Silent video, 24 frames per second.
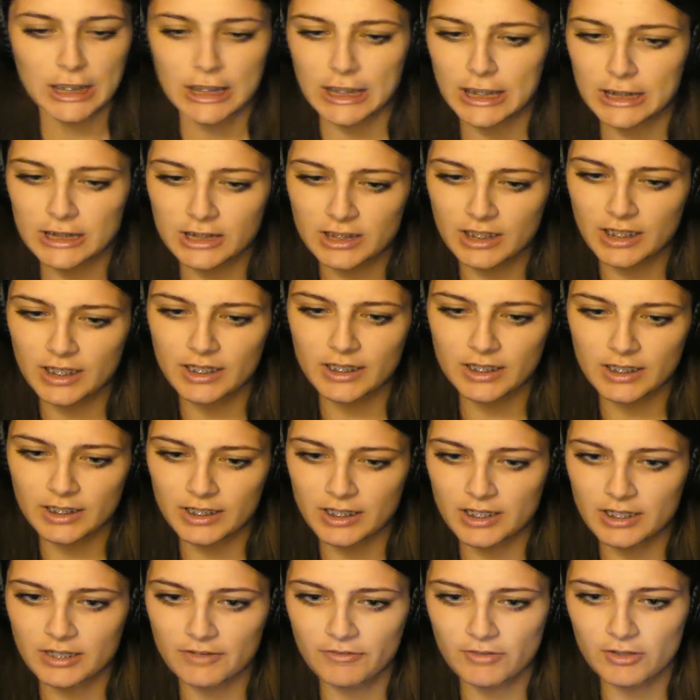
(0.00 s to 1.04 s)
It's like,
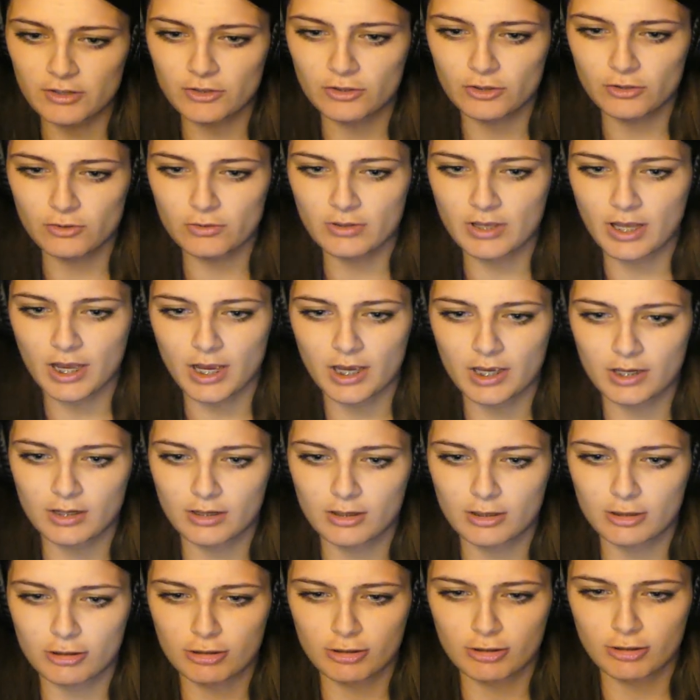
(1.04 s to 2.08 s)
if you do that,
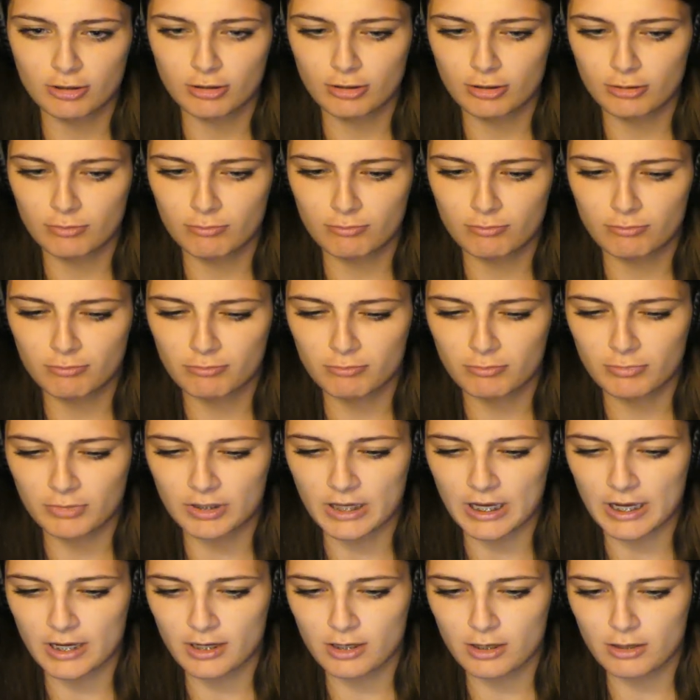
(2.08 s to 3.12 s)

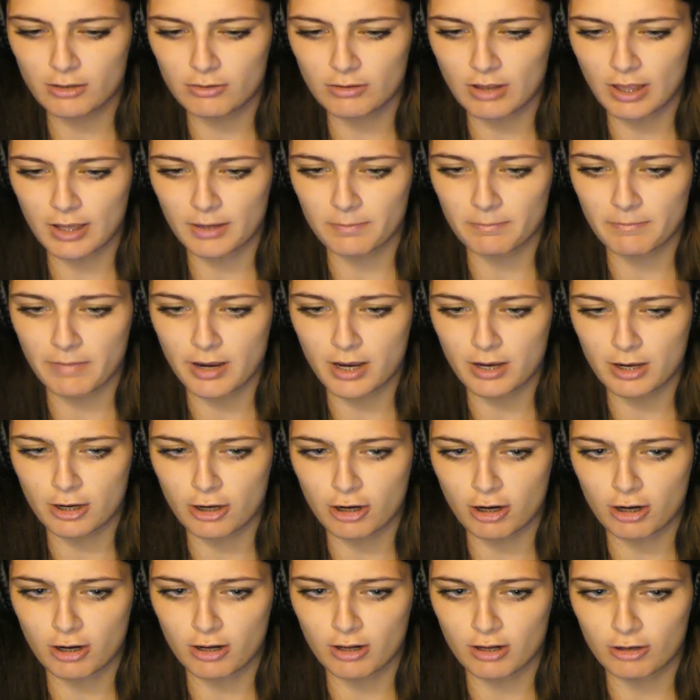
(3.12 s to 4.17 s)
can't you, like, make a
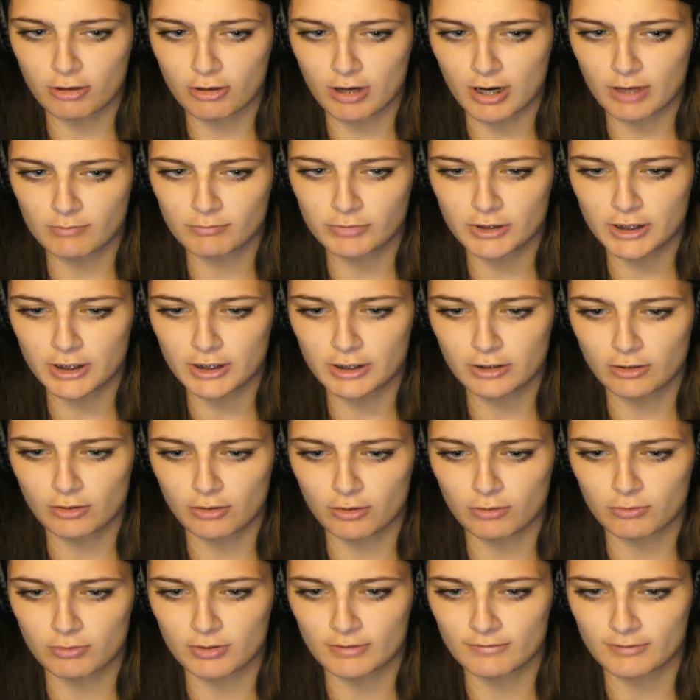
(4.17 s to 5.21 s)
crime scene
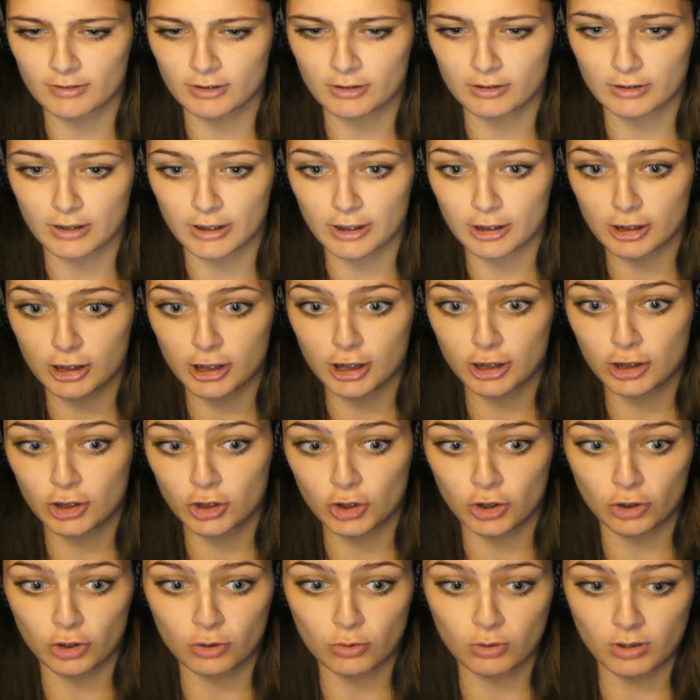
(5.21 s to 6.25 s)
or whatever, like,
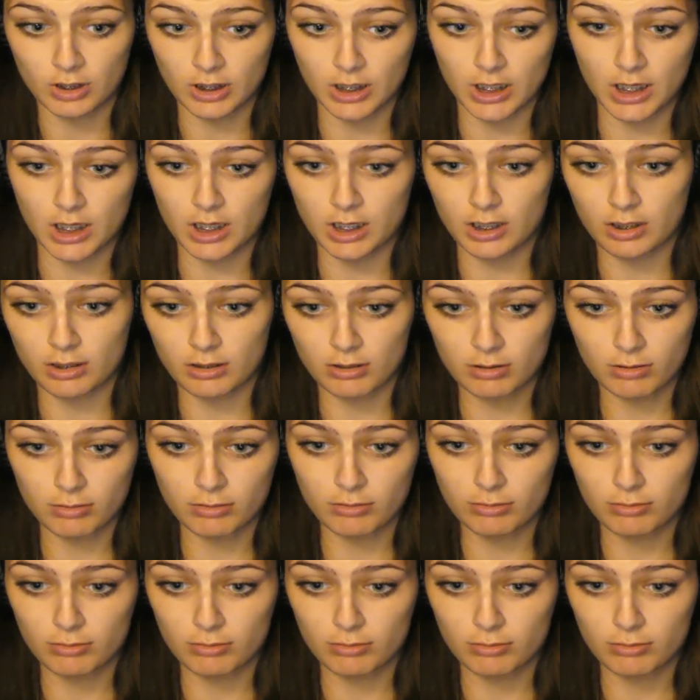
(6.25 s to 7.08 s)
too clean?